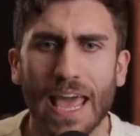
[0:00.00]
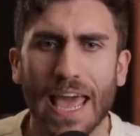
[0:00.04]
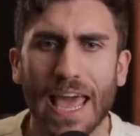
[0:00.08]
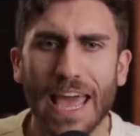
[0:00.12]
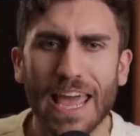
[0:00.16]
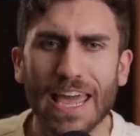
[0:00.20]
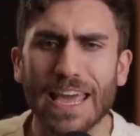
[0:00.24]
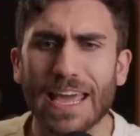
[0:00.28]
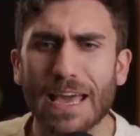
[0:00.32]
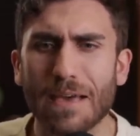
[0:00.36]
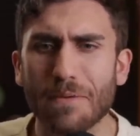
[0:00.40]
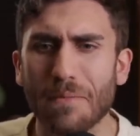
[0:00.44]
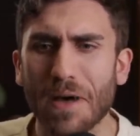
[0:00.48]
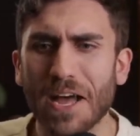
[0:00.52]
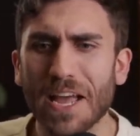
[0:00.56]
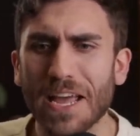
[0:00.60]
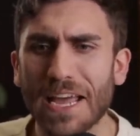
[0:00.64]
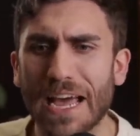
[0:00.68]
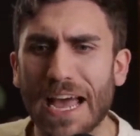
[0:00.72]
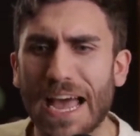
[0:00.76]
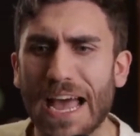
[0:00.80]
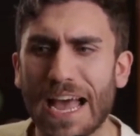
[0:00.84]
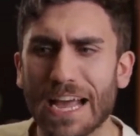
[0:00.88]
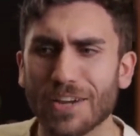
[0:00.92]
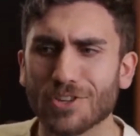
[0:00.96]
hey, am
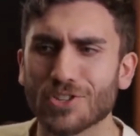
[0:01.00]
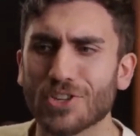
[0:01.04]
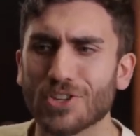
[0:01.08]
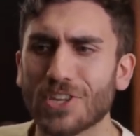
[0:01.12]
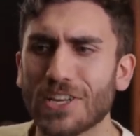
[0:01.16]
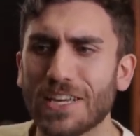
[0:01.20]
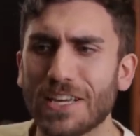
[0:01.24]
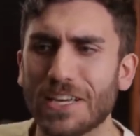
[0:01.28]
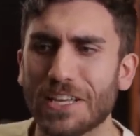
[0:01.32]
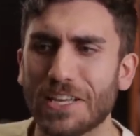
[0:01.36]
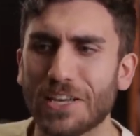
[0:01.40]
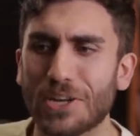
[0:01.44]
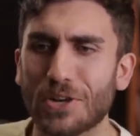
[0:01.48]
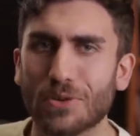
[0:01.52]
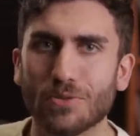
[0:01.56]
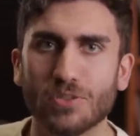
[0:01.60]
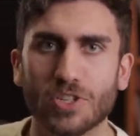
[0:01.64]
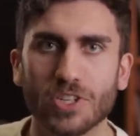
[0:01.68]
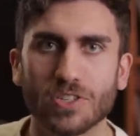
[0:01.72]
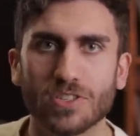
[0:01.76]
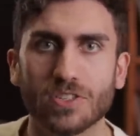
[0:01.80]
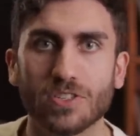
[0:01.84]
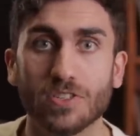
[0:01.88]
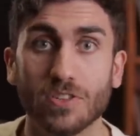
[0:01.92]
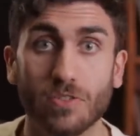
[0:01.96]
I actually, you know,
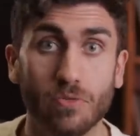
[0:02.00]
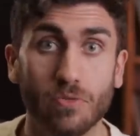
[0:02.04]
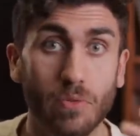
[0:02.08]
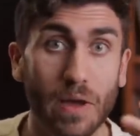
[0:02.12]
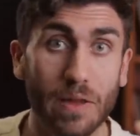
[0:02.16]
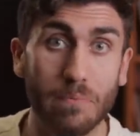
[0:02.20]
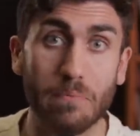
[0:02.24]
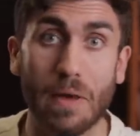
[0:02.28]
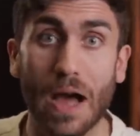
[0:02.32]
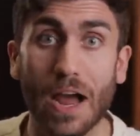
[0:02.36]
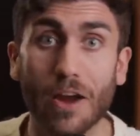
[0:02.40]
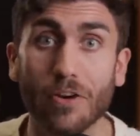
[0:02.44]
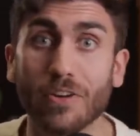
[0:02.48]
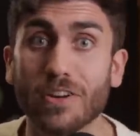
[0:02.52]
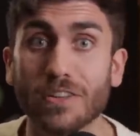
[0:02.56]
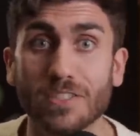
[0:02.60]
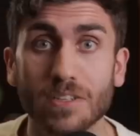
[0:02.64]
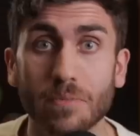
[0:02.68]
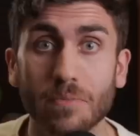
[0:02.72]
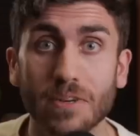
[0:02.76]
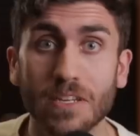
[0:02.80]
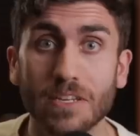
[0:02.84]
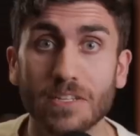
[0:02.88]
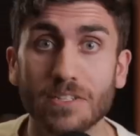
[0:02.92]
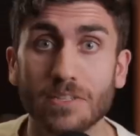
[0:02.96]
just admiring
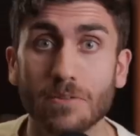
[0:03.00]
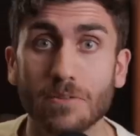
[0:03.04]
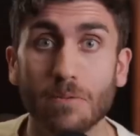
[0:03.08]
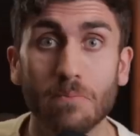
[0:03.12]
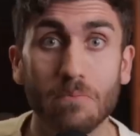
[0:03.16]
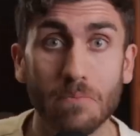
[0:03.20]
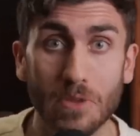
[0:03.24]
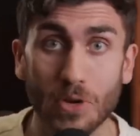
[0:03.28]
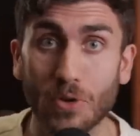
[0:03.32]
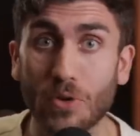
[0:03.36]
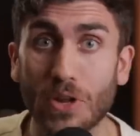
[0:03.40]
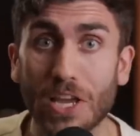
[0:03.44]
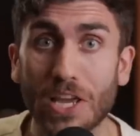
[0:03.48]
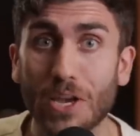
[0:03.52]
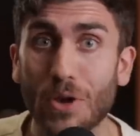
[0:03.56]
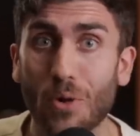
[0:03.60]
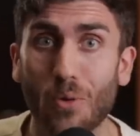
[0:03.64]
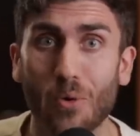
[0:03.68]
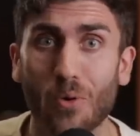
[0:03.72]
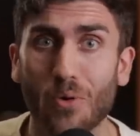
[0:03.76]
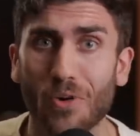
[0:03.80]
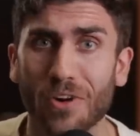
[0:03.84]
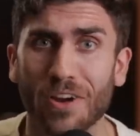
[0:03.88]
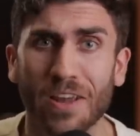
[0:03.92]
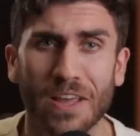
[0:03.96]
somebody's beauty
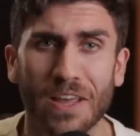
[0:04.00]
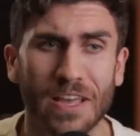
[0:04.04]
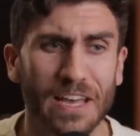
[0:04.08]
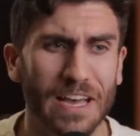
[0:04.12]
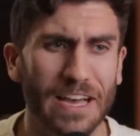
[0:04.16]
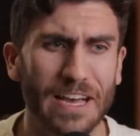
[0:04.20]
or,